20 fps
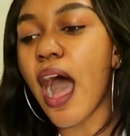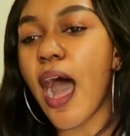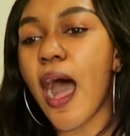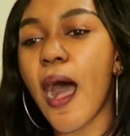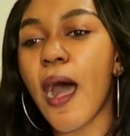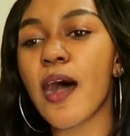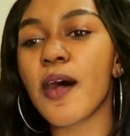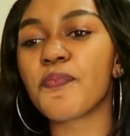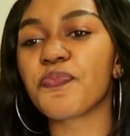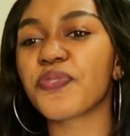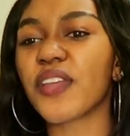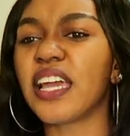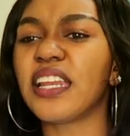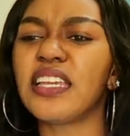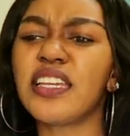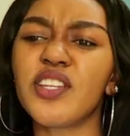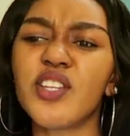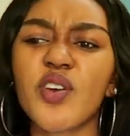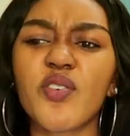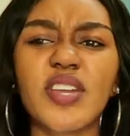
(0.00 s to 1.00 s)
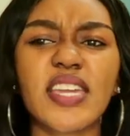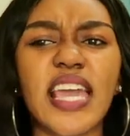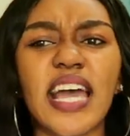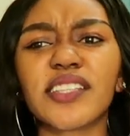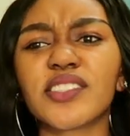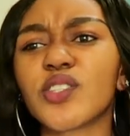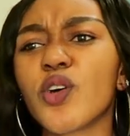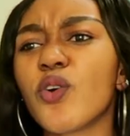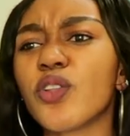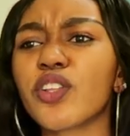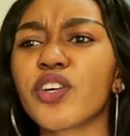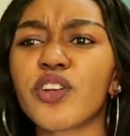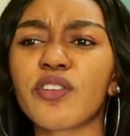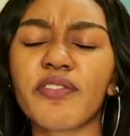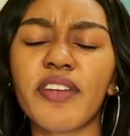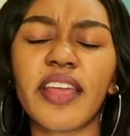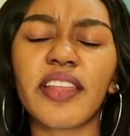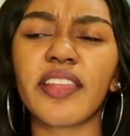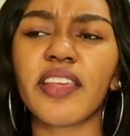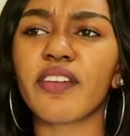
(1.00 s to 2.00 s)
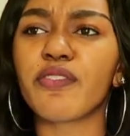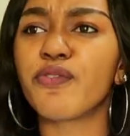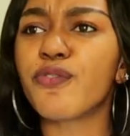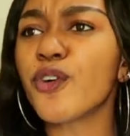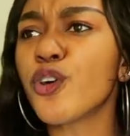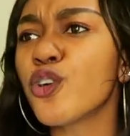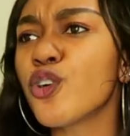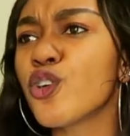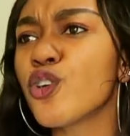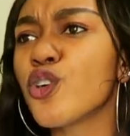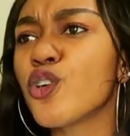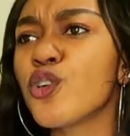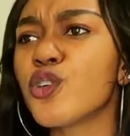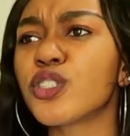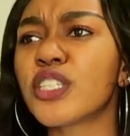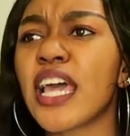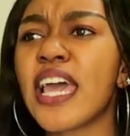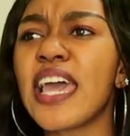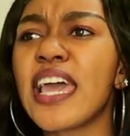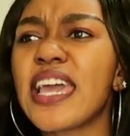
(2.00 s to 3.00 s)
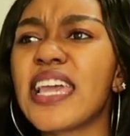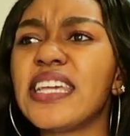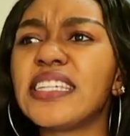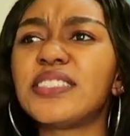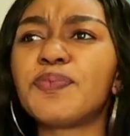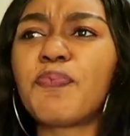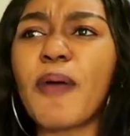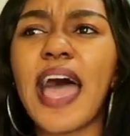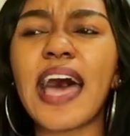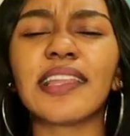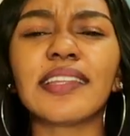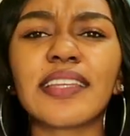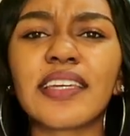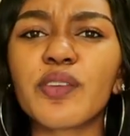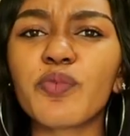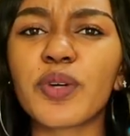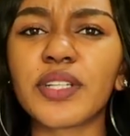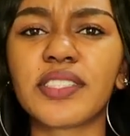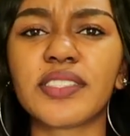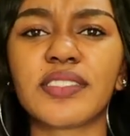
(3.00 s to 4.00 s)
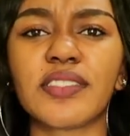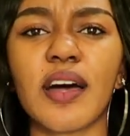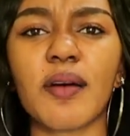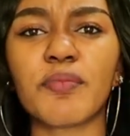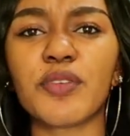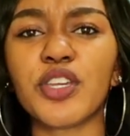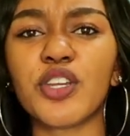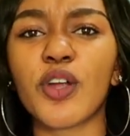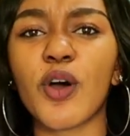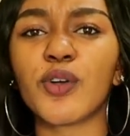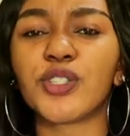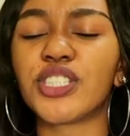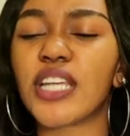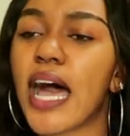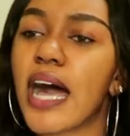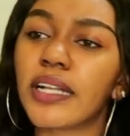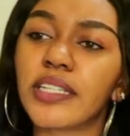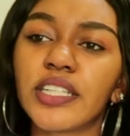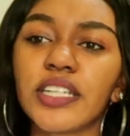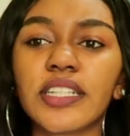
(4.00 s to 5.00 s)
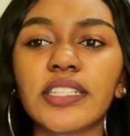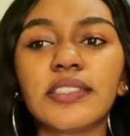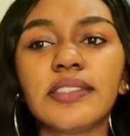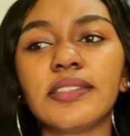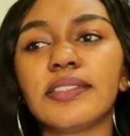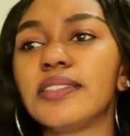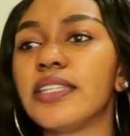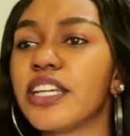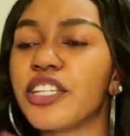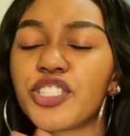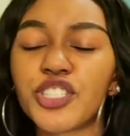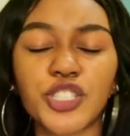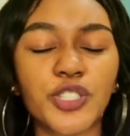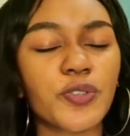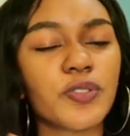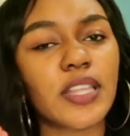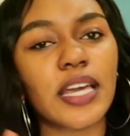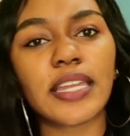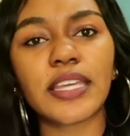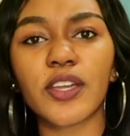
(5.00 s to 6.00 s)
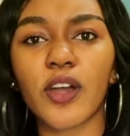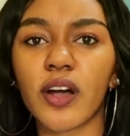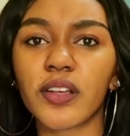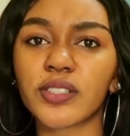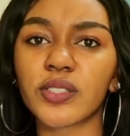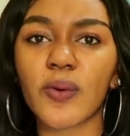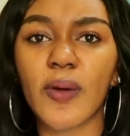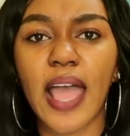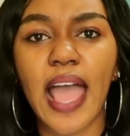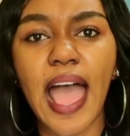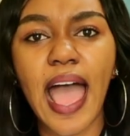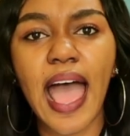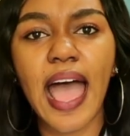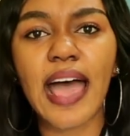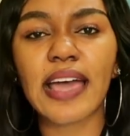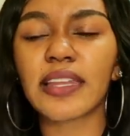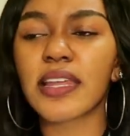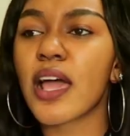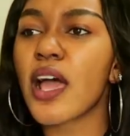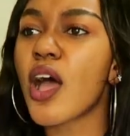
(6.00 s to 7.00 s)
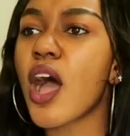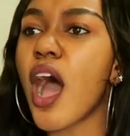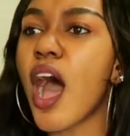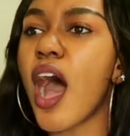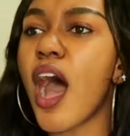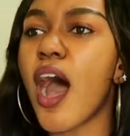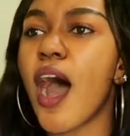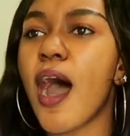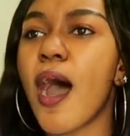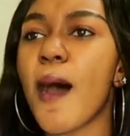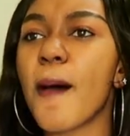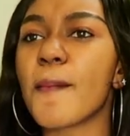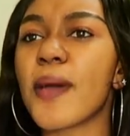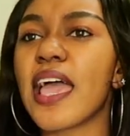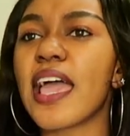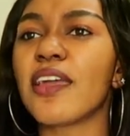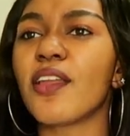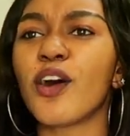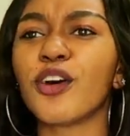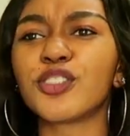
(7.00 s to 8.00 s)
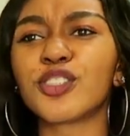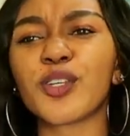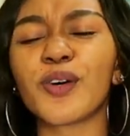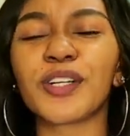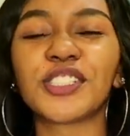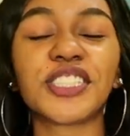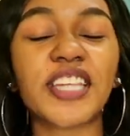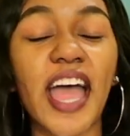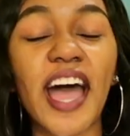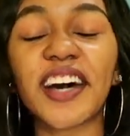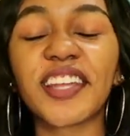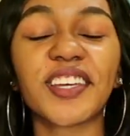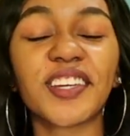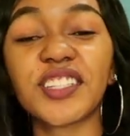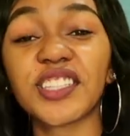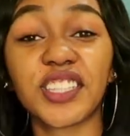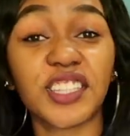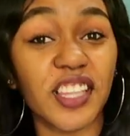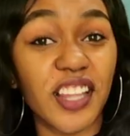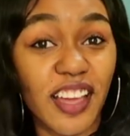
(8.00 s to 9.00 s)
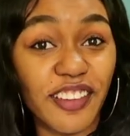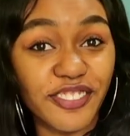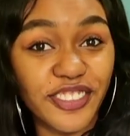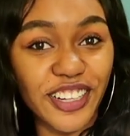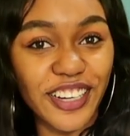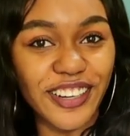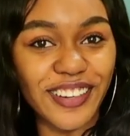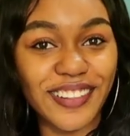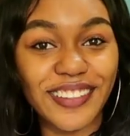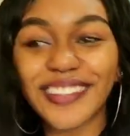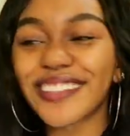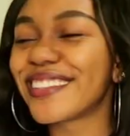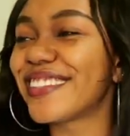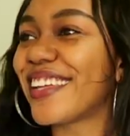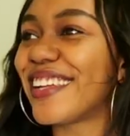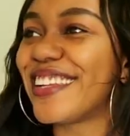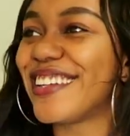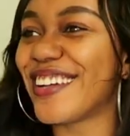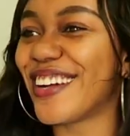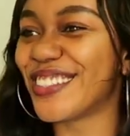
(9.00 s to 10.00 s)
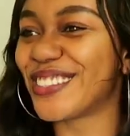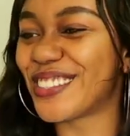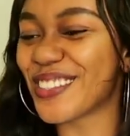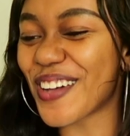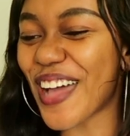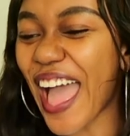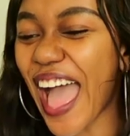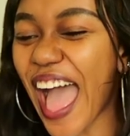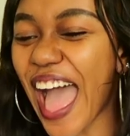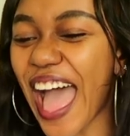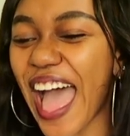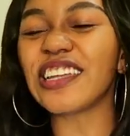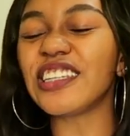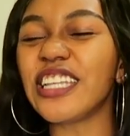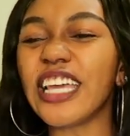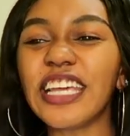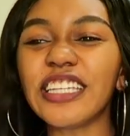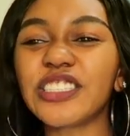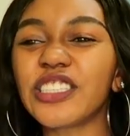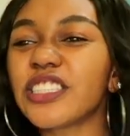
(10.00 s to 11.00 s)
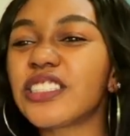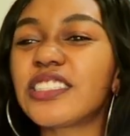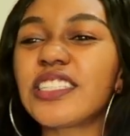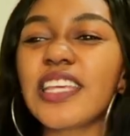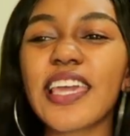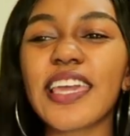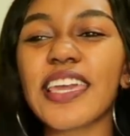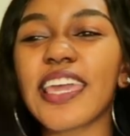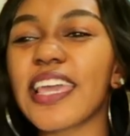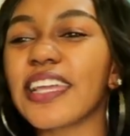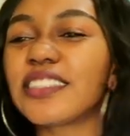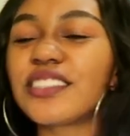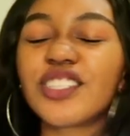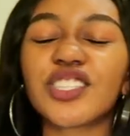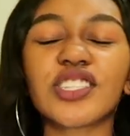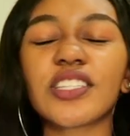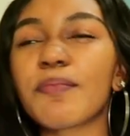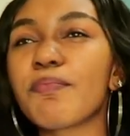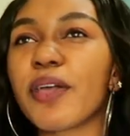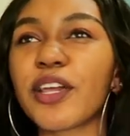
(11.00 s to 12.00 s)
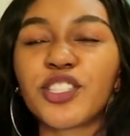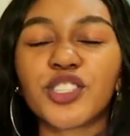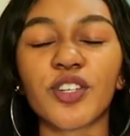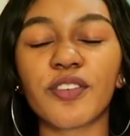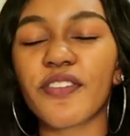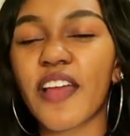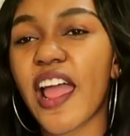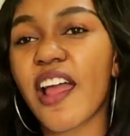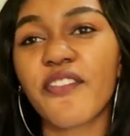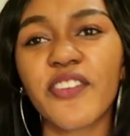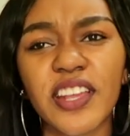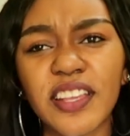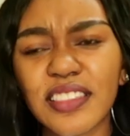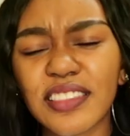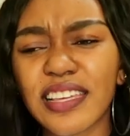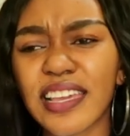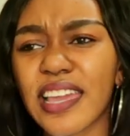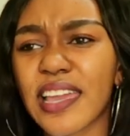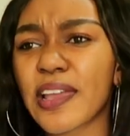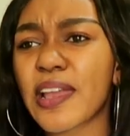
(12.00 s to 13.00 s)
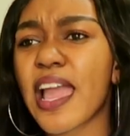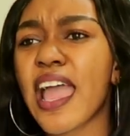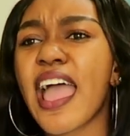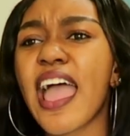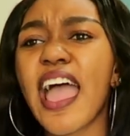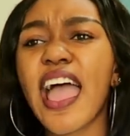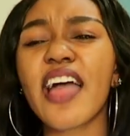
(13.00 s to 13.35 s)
And you know, he has his own little rendezvous. He's battling with some, you know, childhood issue that he also had, and also a childhood lover that he also had. And it's just like, it's just a mixture of everything.